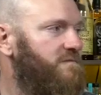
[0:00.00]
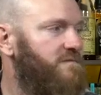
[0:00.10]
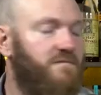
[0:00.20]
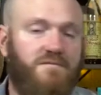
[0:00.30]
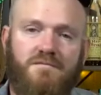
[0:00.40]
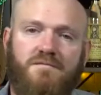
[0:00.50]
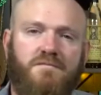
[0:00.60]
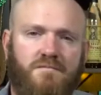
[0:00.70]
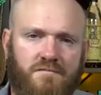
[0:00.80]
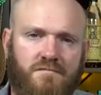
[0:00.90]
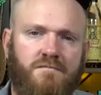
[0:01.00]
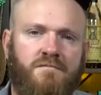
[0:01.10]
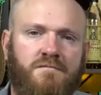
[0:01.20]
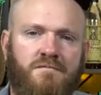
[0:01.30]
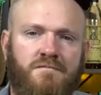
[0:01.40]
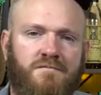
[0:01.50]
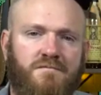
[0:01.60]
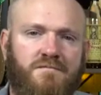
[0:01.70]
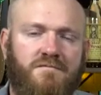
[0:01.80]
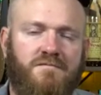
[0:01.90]

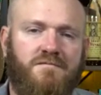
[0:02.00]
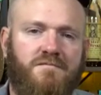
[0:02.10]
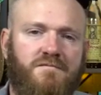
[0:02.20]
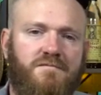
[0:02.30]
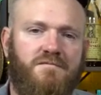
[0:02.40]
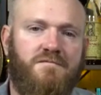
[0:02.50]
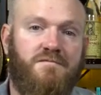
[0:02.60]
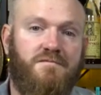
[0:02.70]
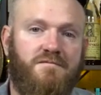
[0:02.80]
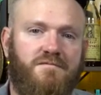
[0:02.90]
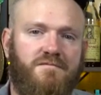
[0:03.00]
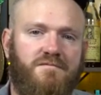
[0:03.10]
(silent)